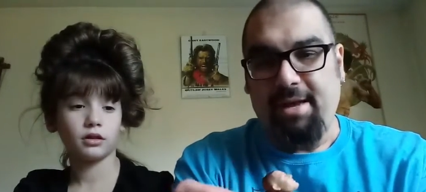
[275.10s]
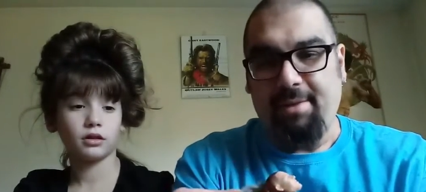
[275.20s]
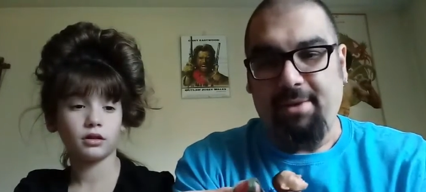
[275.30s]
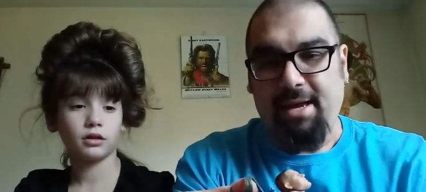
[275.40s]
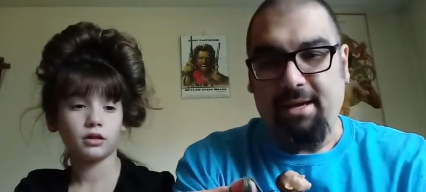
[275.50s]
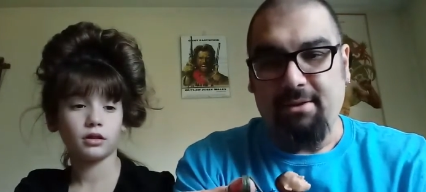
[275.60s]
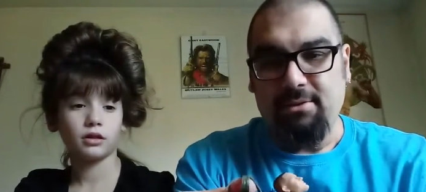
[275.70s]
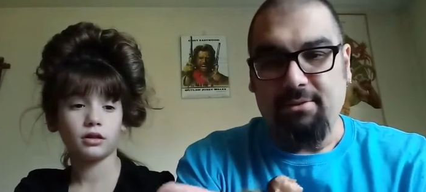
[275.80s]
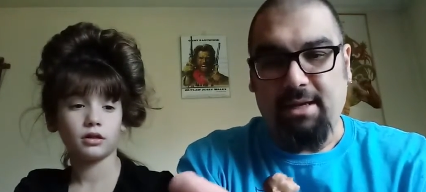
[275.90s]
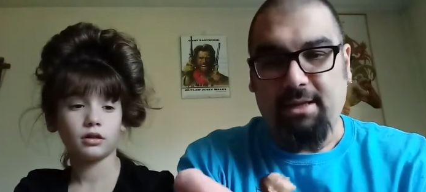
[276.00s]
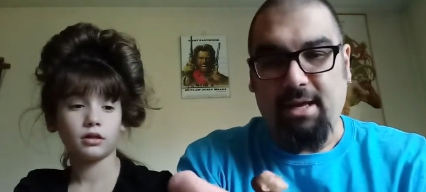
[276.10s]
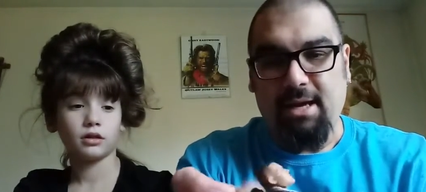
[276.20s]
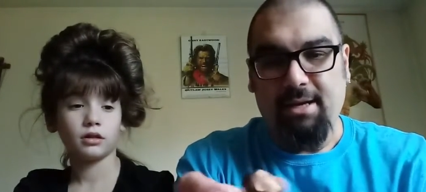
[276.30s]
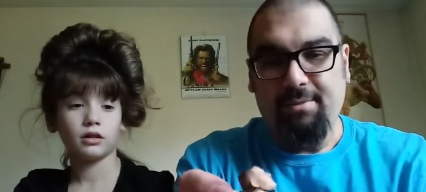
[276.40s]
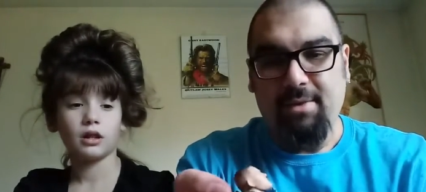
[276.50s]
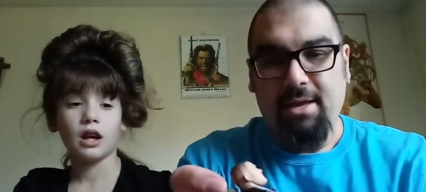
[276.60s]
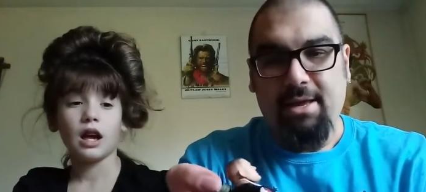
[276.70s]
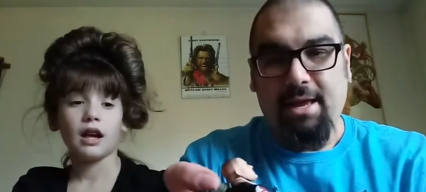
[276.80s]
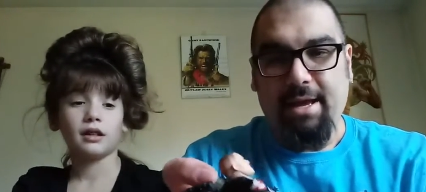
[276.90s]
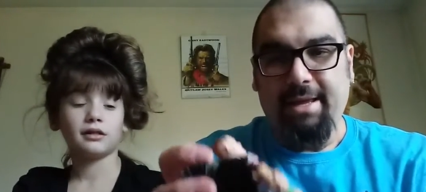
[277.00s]
Speaker 1: the backpack directly on him,
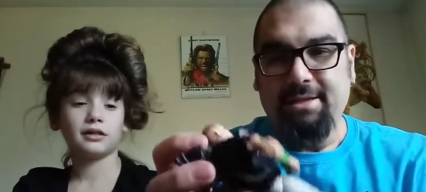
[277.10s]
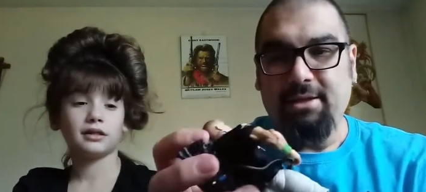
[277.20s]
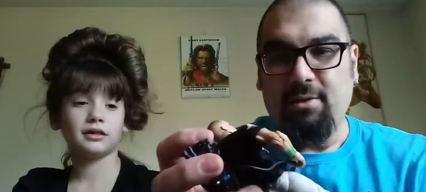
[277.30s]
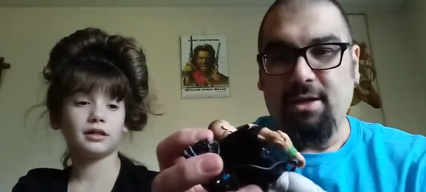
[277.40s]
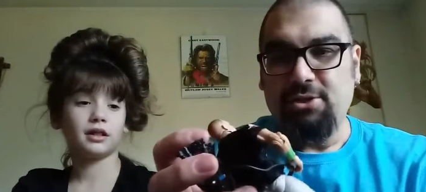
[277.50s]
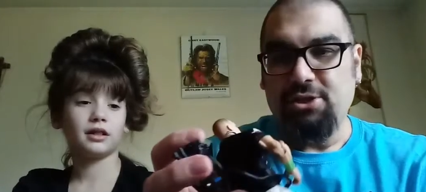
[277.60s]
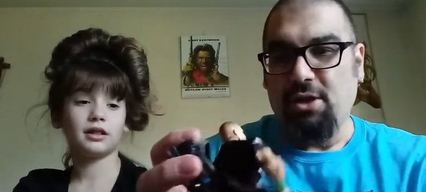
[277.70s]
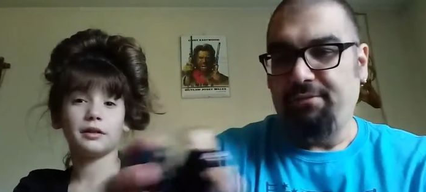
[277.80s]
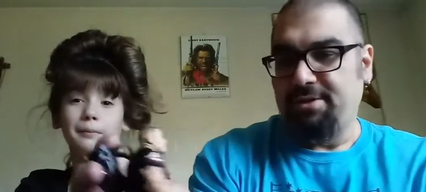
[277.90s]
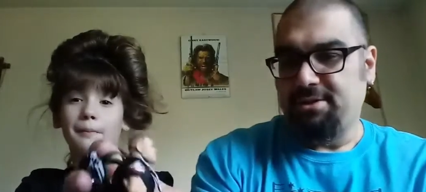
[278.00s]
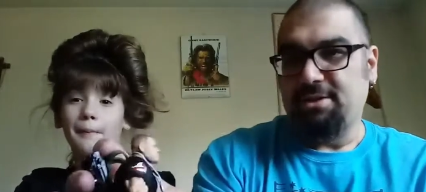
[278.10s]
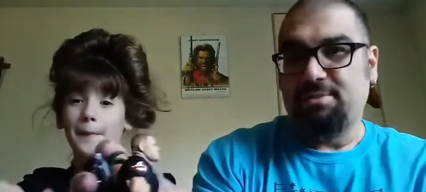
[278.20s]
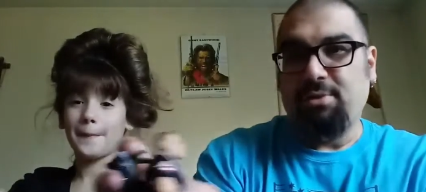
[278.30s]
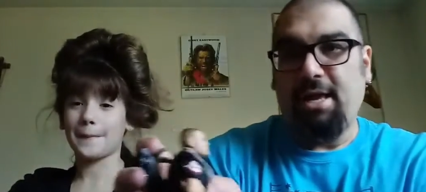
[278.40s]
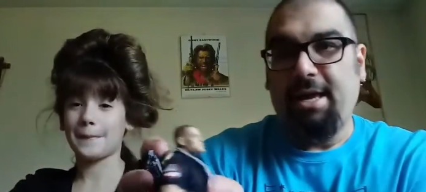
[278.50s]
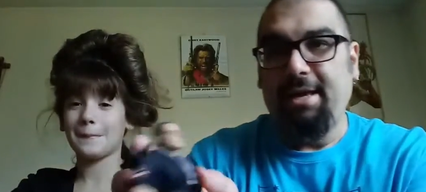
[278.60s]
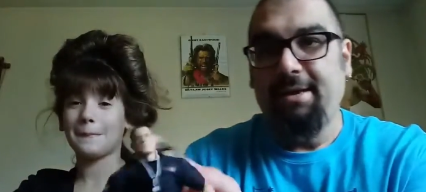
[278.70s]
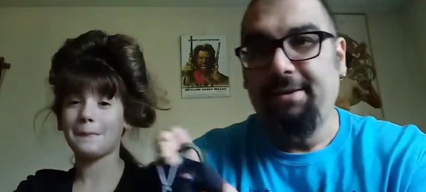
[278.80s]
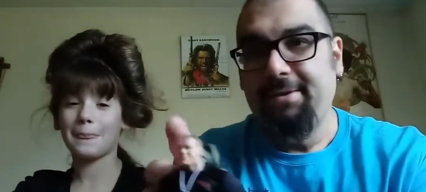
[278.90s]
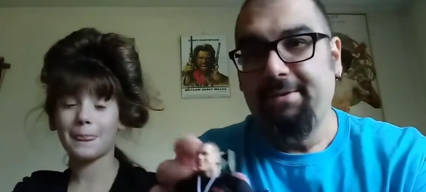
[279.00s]
and he's going to go on a shelf as a display.
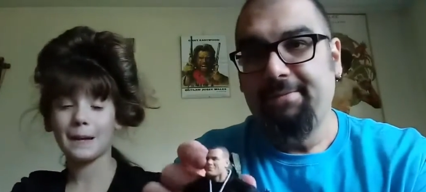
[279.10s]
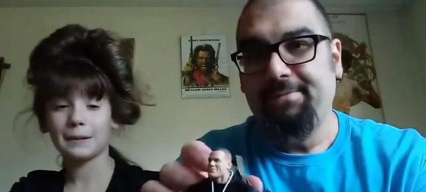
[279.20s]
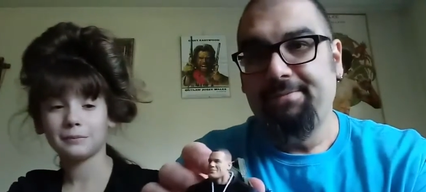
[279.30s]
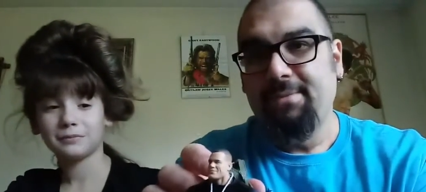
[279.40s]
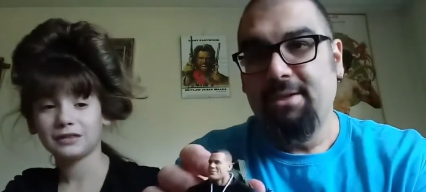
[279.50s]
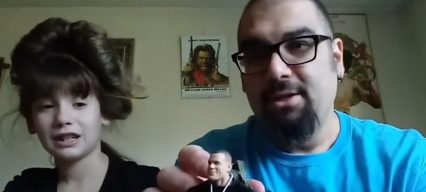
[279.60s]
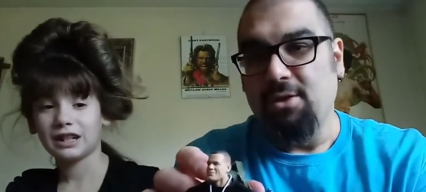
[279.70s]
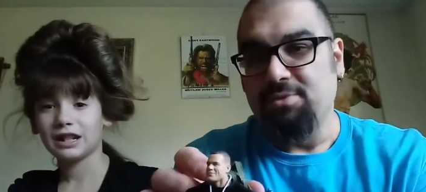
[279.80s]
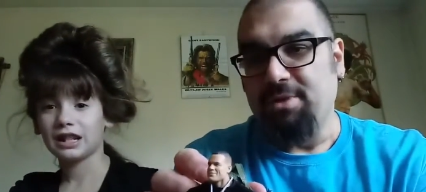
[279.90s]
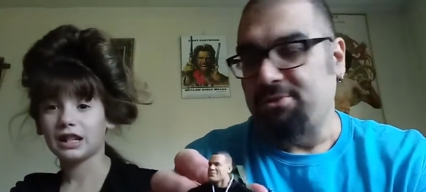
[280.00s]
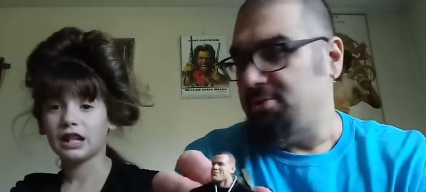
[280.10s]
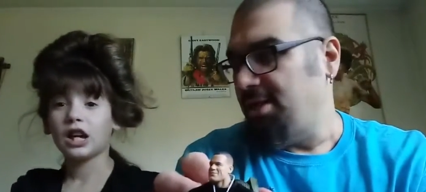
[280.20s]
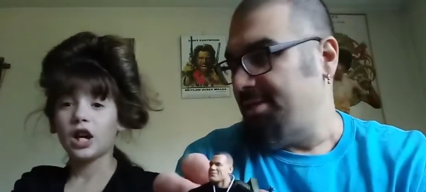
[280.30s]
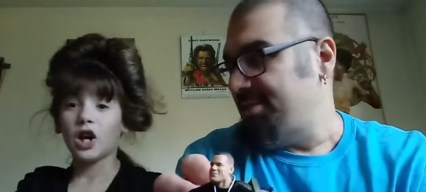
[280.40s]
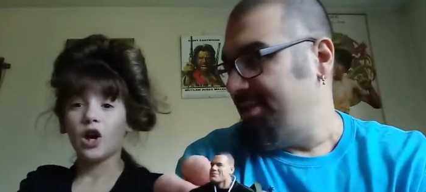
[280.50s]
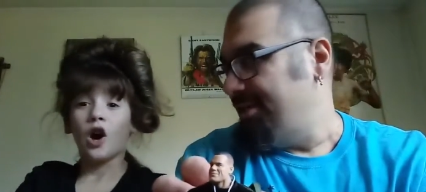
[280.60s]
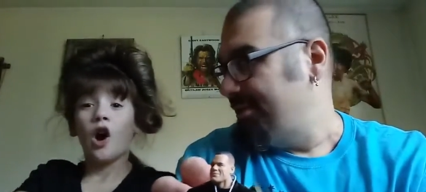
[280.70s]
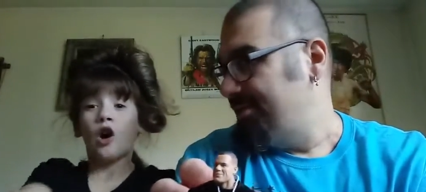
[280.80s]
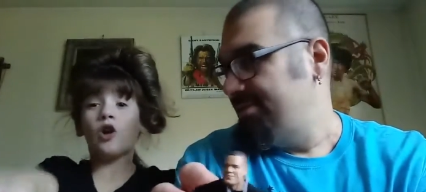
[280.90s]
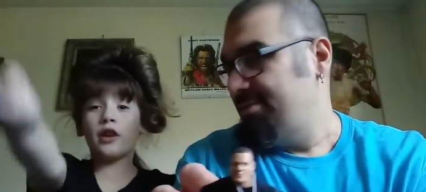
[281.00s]
Ghostbuster John Cena.
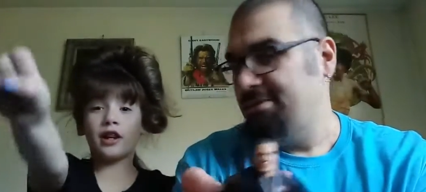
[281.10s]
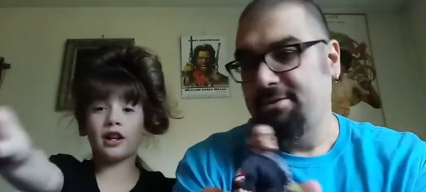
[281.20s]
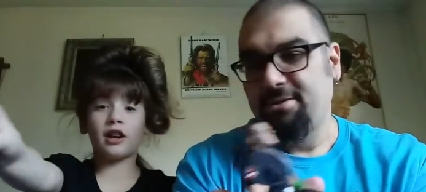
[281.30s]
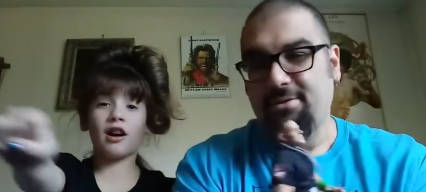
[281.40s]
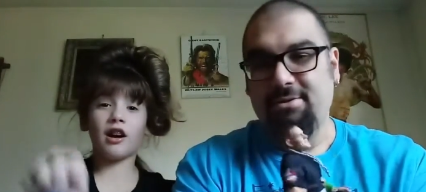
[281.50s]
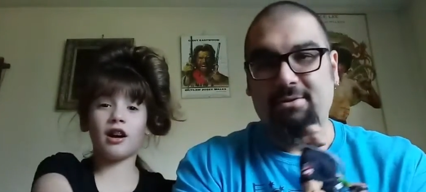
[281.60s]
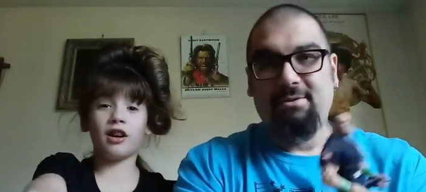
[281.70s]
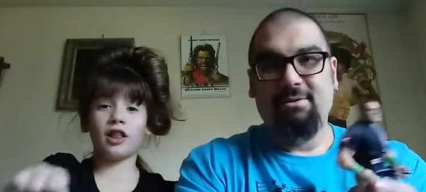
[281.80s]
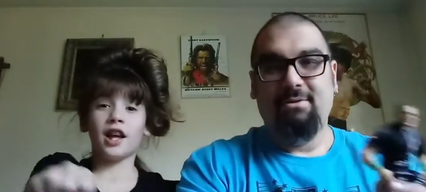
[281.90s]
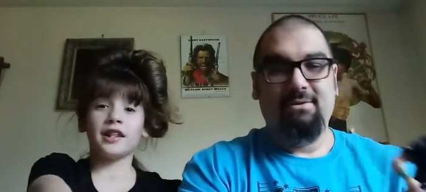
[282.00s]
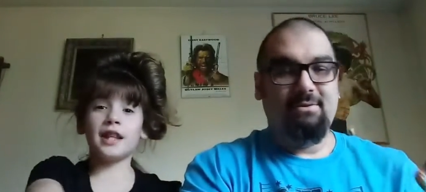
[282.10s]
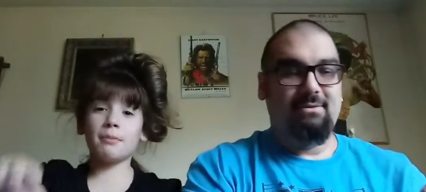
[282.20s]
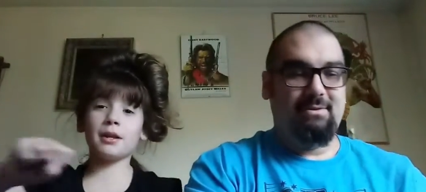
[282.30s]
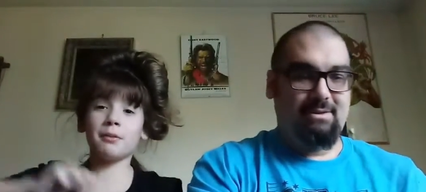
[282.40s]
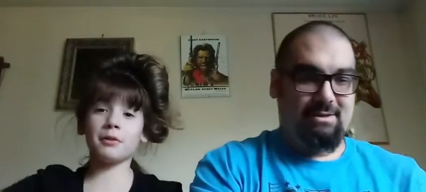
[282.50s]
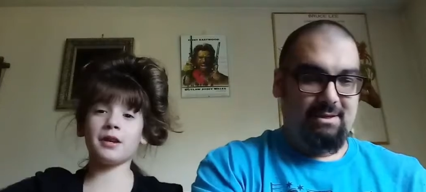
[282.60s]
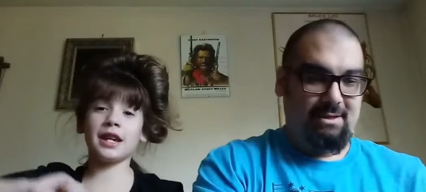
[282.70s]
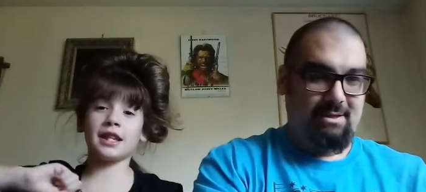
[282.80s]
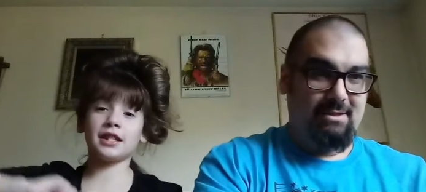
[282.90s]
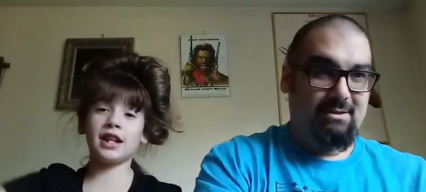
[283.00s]
Speaker 2: Who are you going to call?
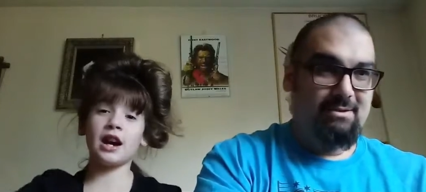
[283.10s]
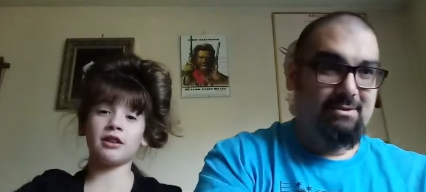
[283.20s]
WWE's